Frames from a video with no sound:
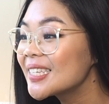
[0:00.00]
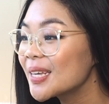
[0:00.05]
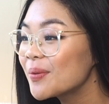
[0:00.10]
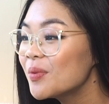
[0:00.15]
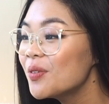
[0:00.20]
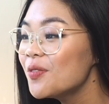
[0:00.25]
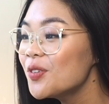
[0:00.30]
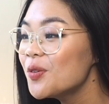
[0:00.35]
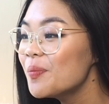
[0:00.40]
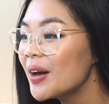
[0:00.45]
some
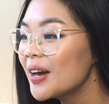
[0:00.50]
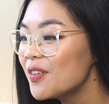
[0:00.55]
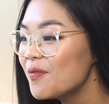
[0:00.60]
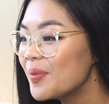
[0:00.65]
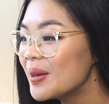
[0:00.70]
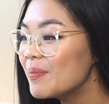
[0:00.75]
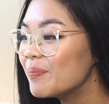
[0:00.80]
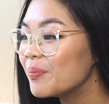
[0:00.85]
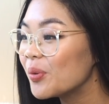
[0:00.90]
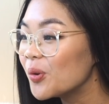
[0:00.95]
of you might have
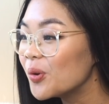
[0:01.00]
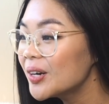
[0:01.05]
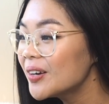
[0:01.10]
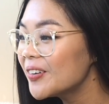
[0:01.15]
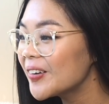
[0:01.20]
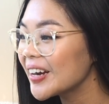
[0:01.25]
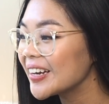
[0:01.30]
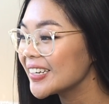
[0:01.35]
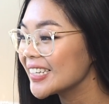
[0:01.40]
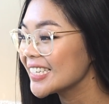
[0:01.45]
been born
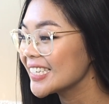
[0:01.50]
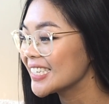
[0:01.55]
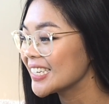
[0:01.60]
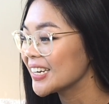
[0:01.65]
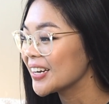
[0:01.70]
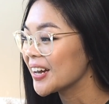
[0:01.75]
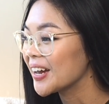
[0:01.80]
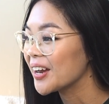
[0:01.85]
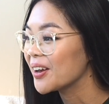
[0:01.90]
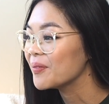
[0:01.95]
around this
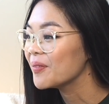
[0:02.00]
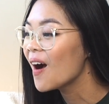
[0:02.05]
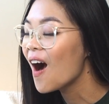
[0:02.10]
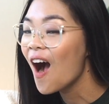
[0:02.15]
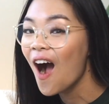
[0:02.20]
time.